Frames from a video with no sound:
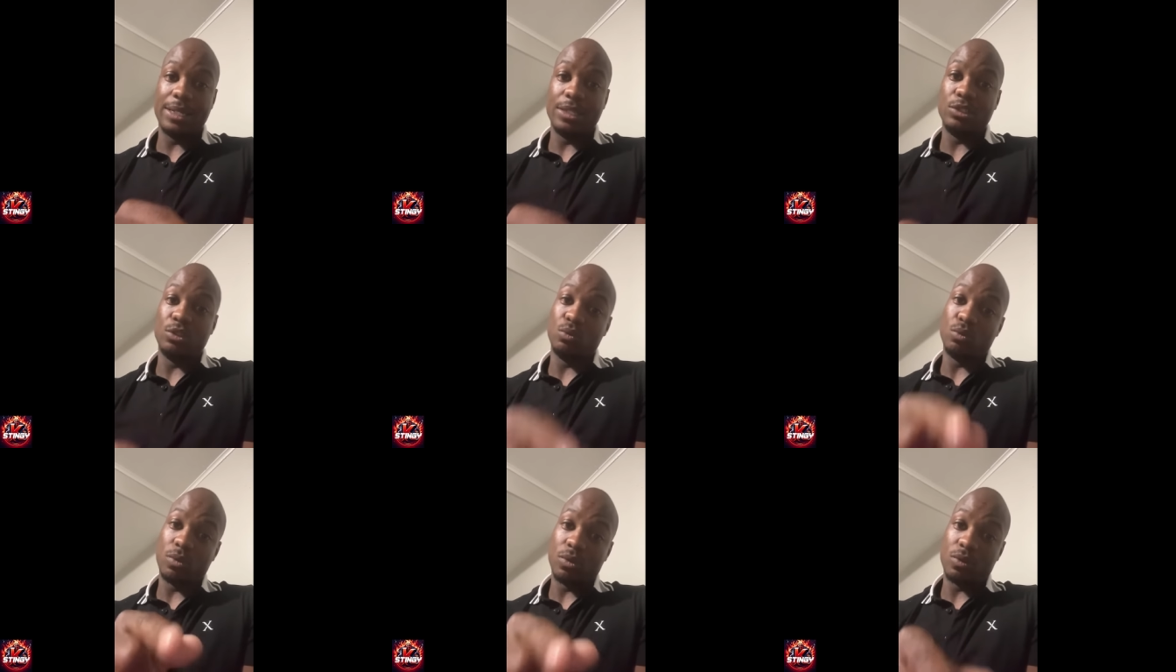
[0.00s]
You
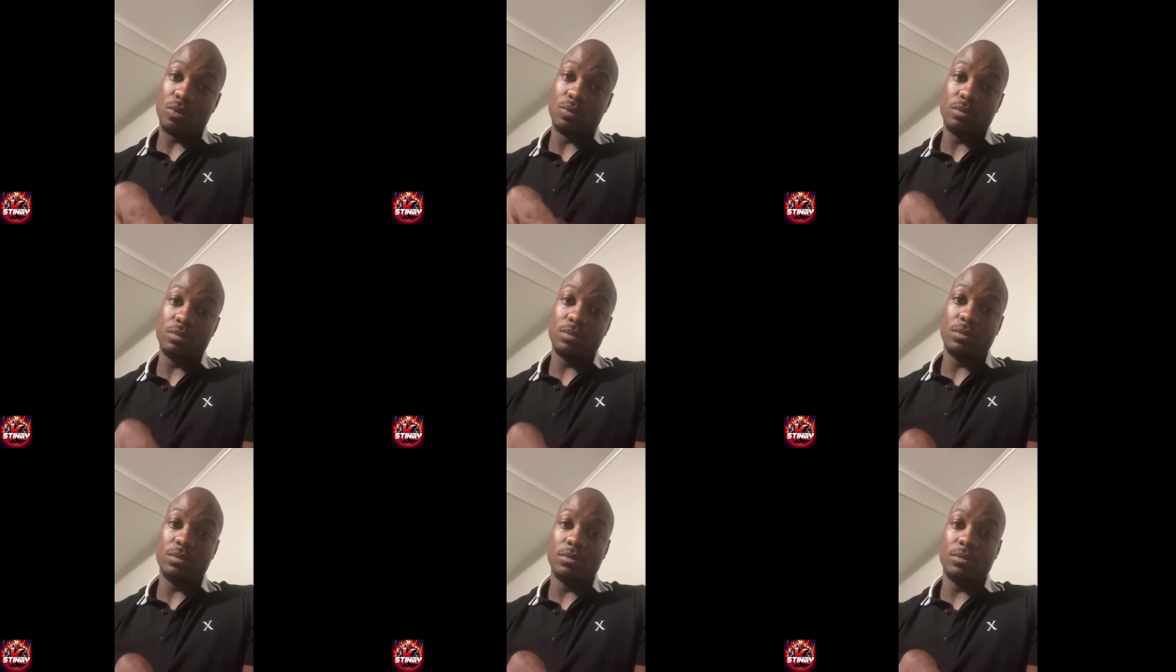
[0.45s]
wrong.
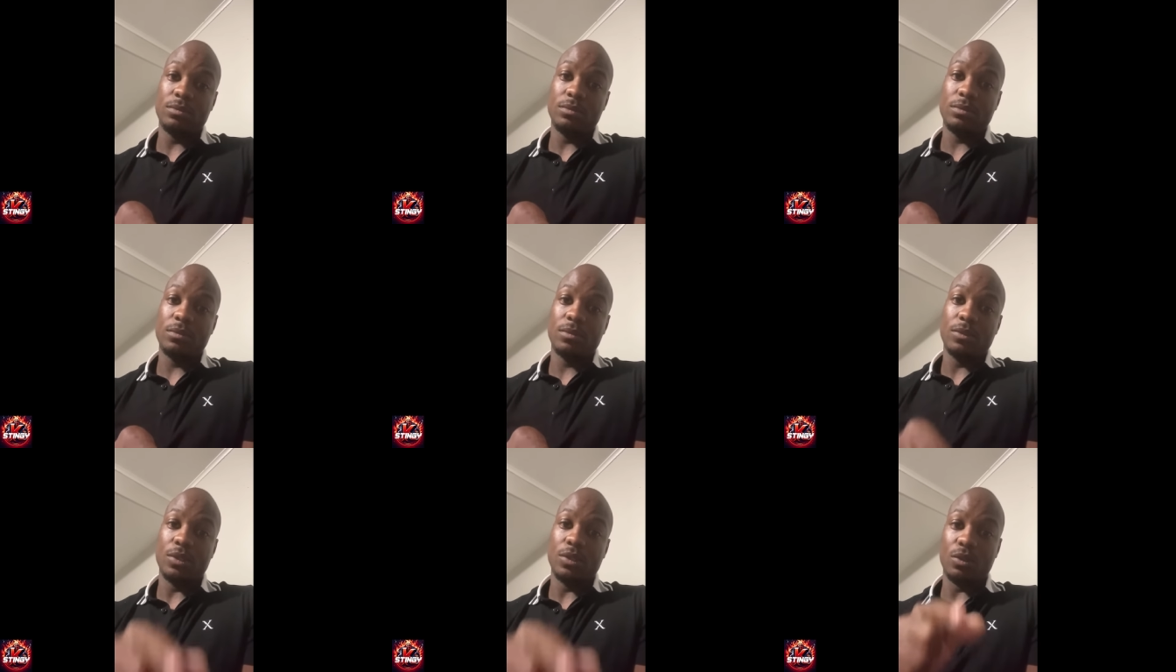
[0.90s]

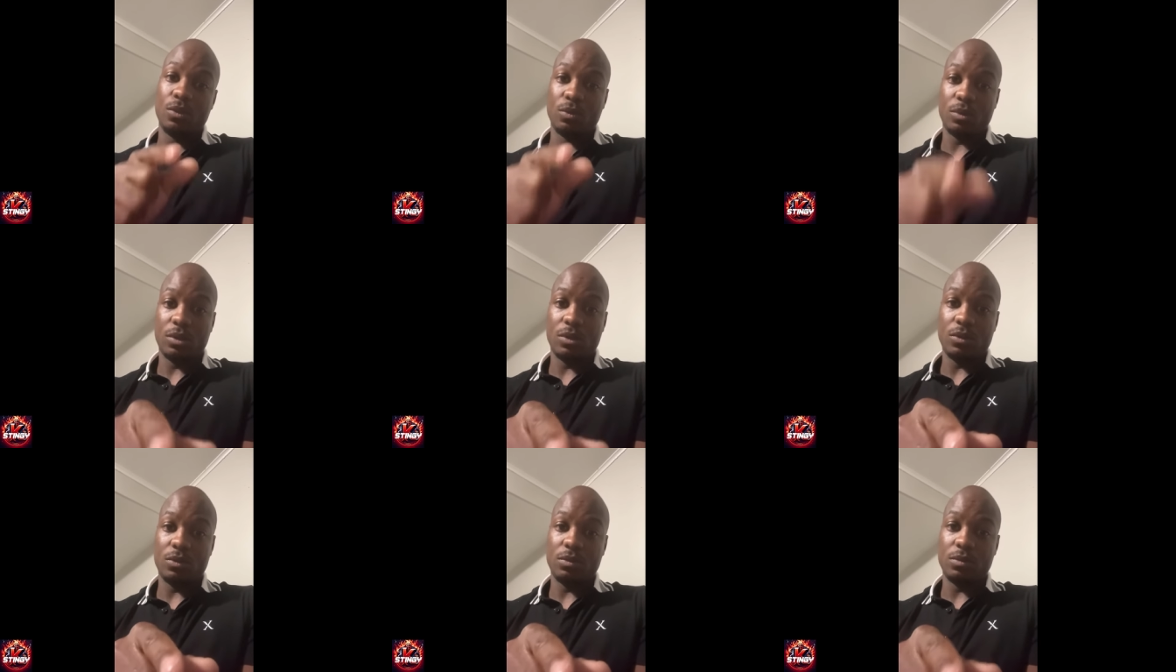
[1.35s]
You
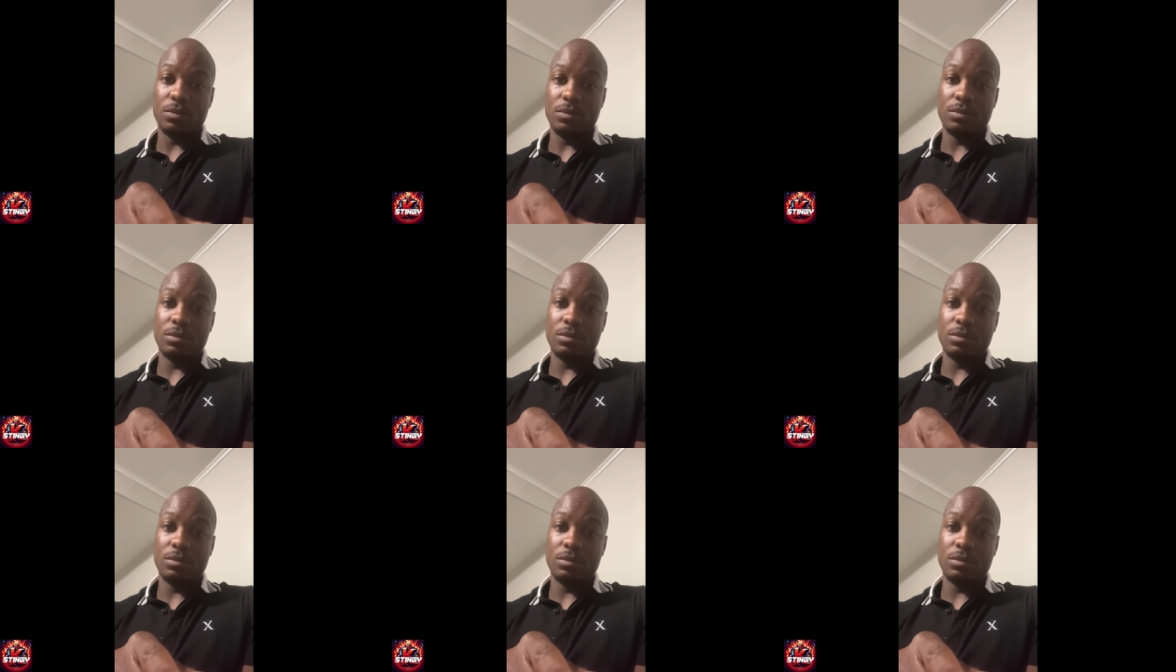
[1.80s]
wrong.